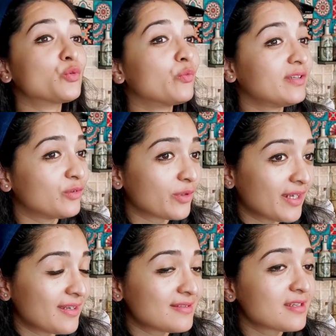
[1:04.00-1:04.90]
do with your
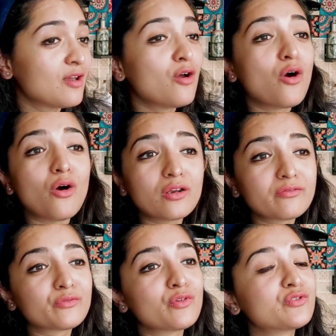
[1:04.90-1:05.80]
kids, or if
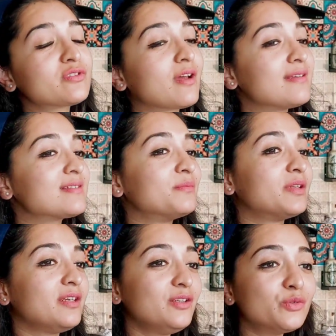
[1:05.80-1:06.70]
you want to try
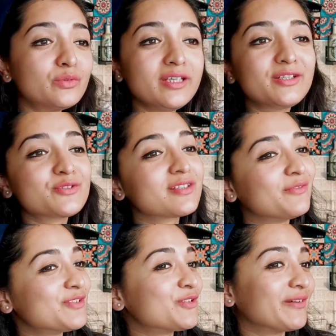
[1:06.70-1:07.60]
something unique to
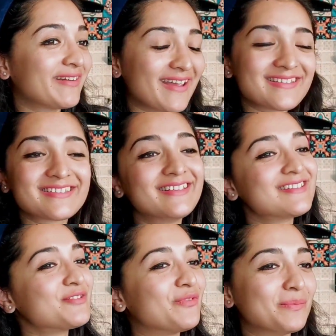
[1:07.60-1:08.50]
serve it to your guests this
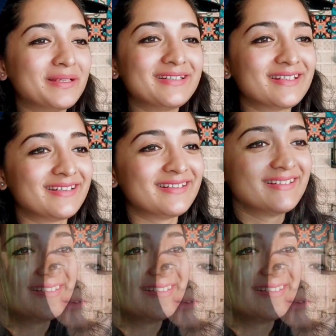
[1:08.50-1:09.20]
Republic Day.